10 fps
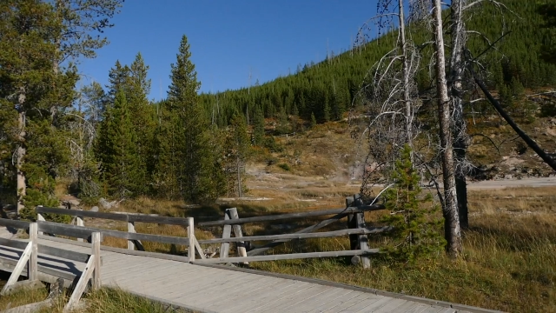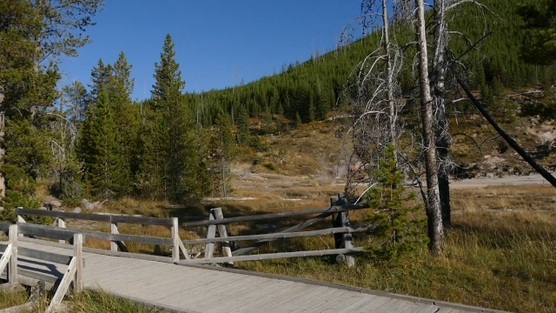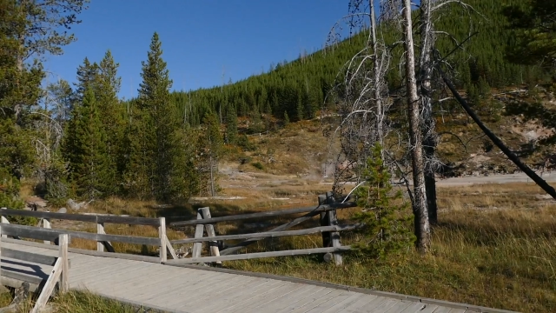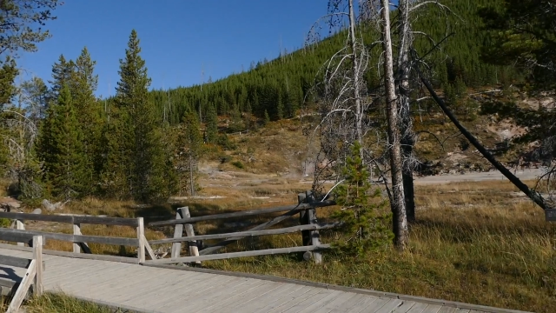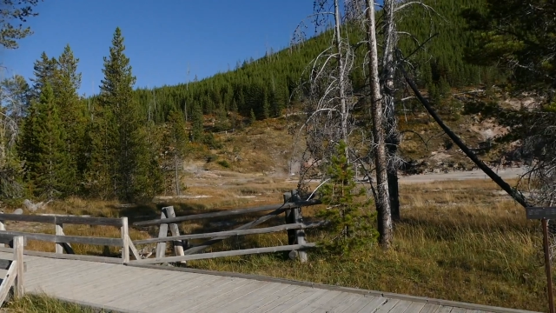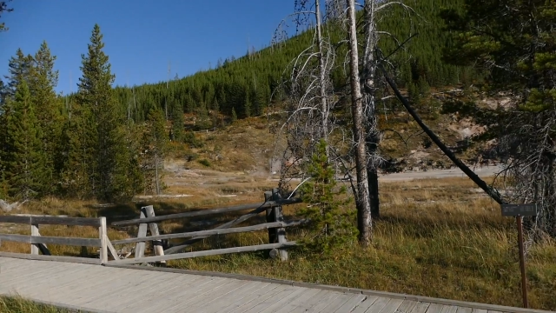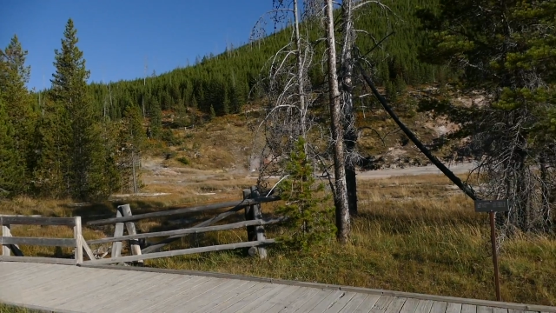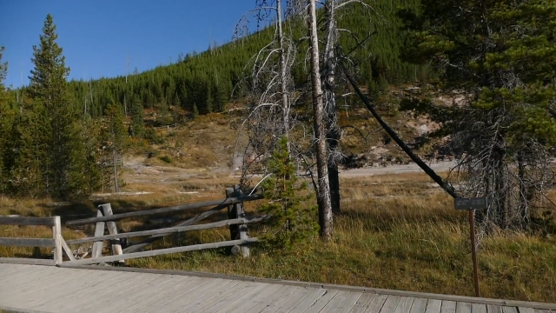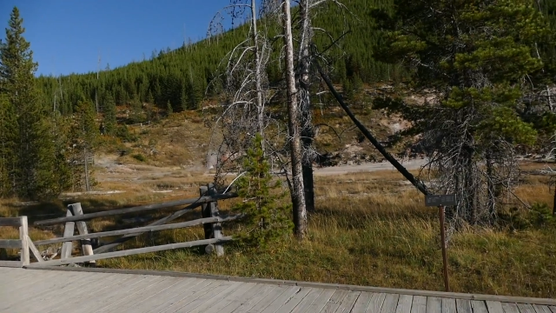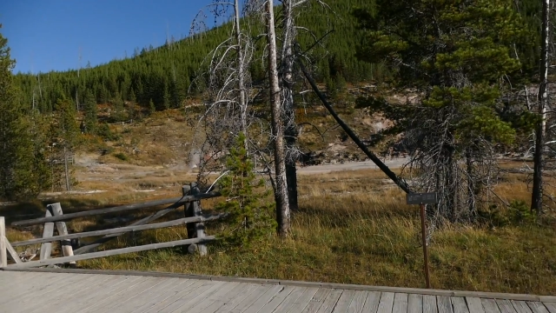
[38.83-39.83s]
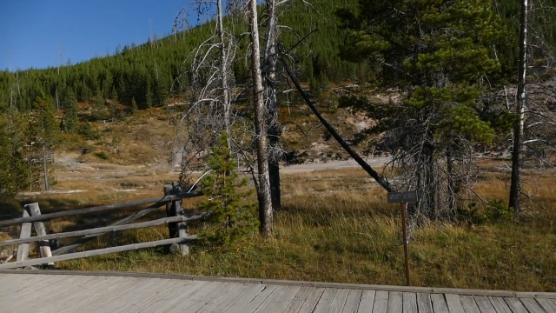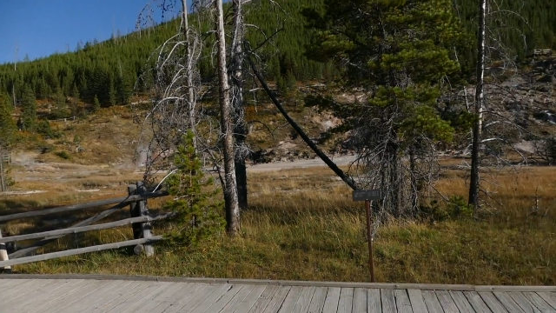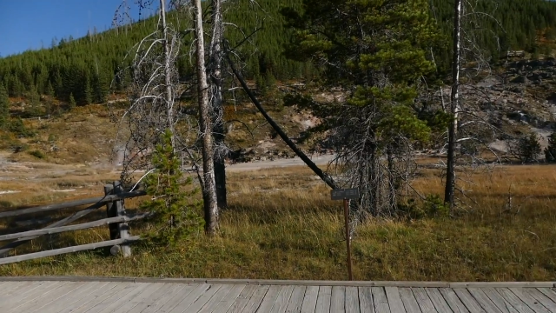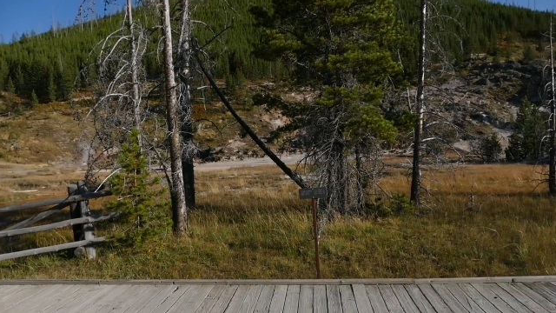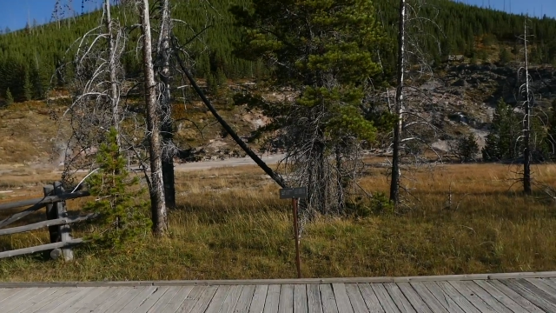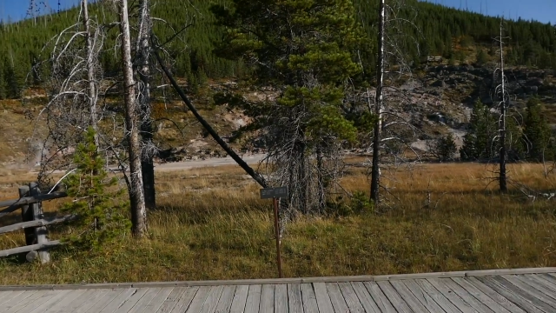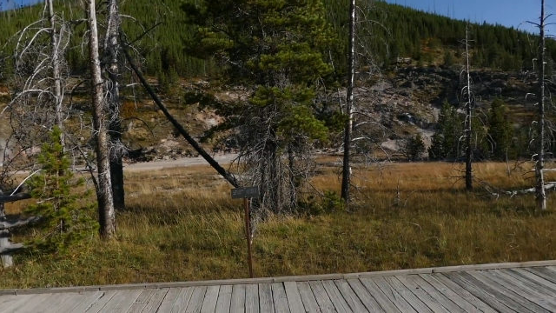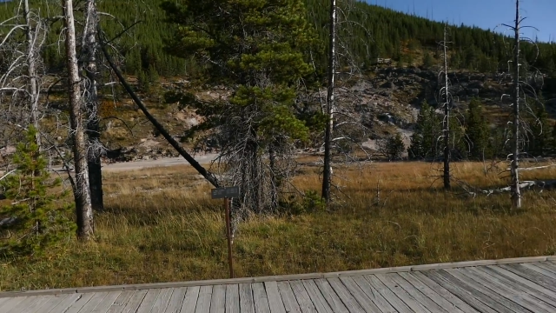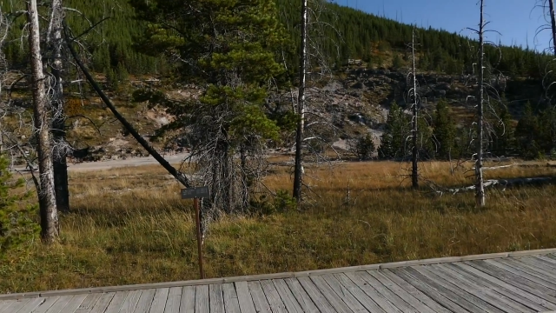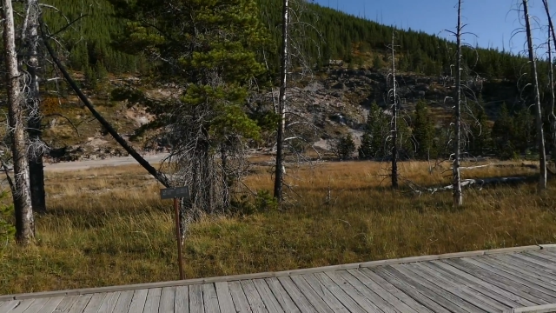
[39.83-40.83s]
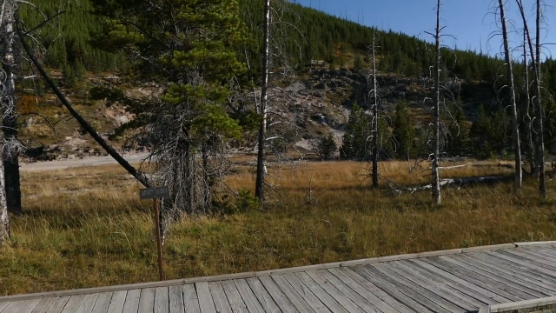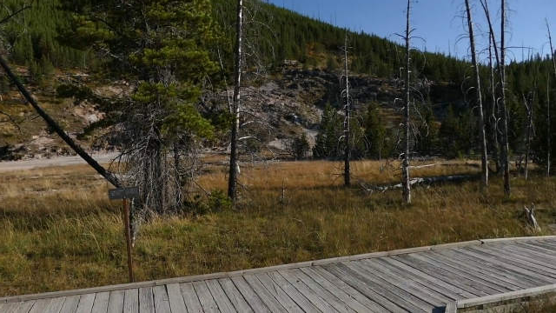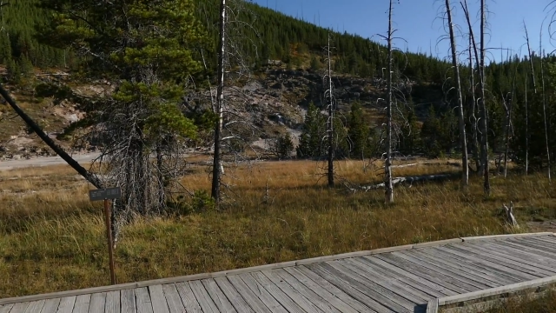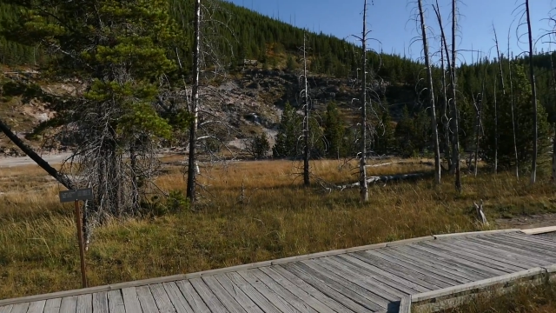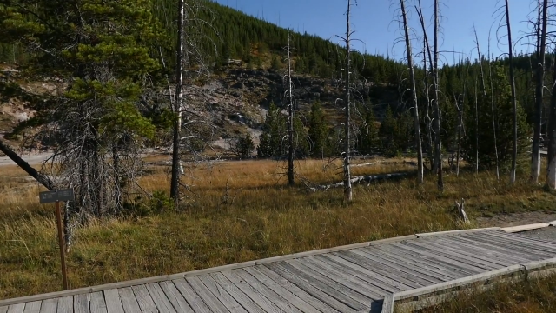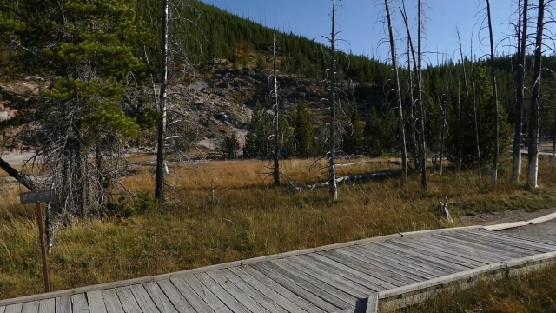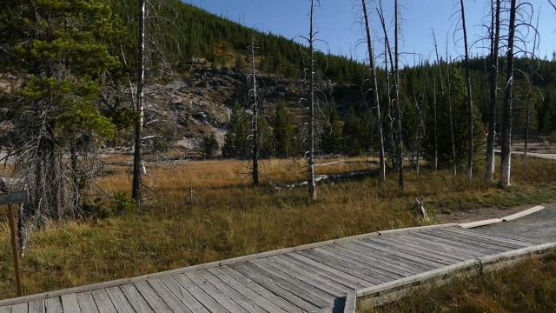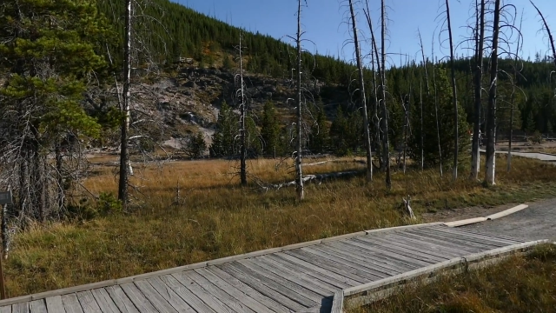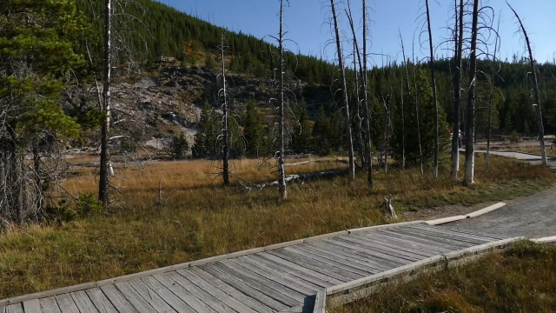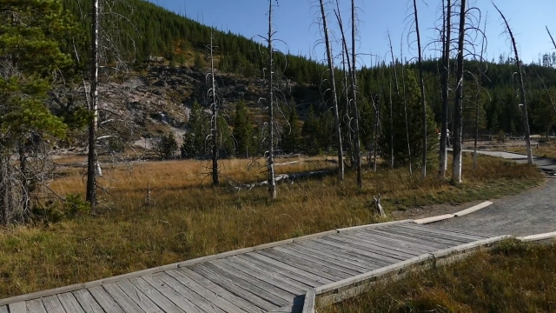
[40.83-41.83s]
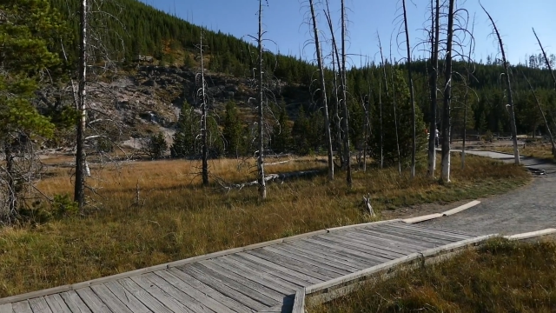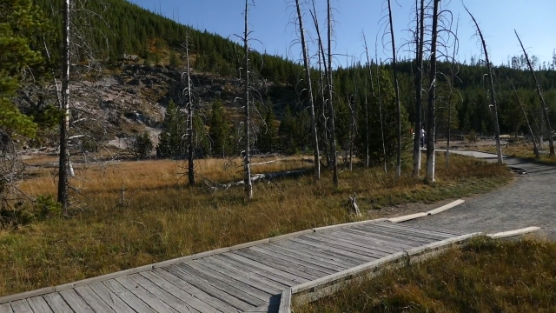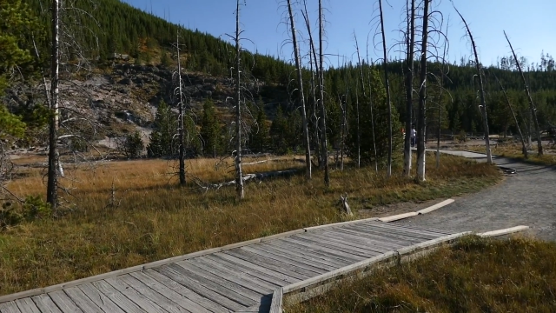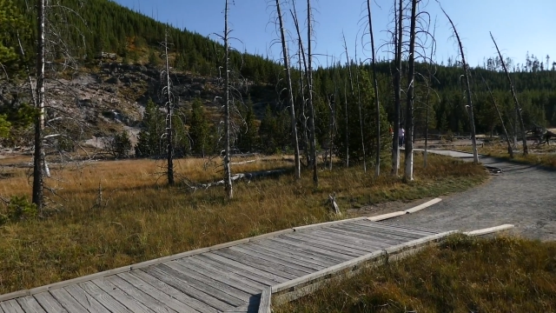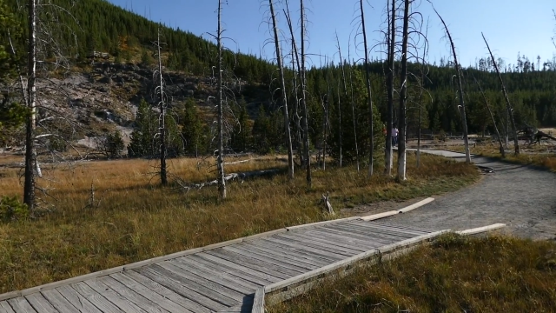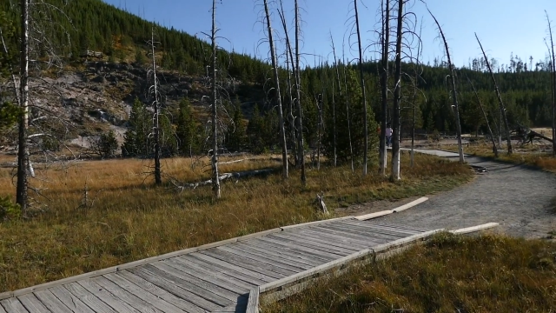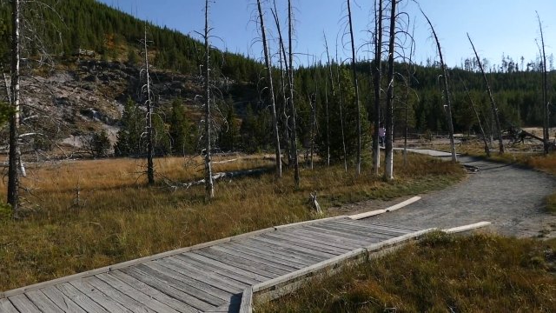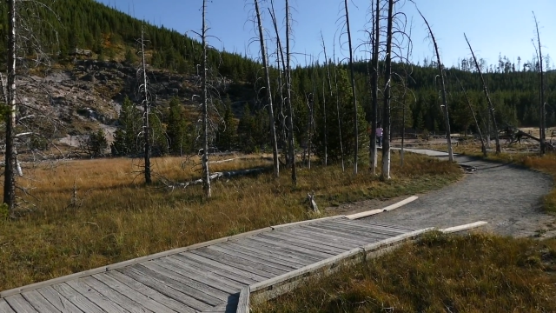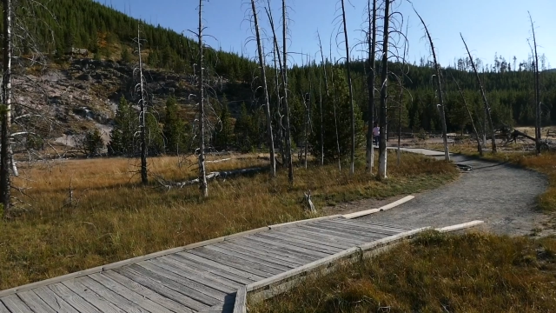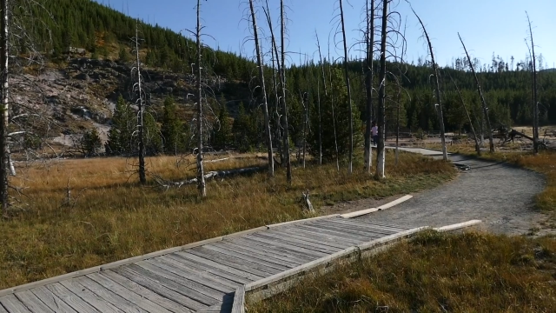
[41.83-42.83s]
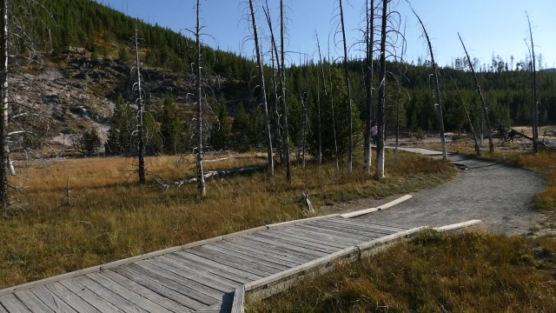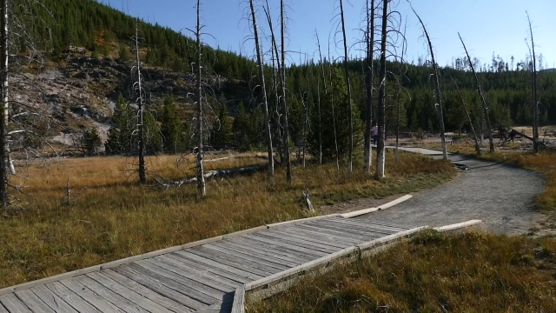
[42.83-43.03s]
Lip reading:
(no speaker visible)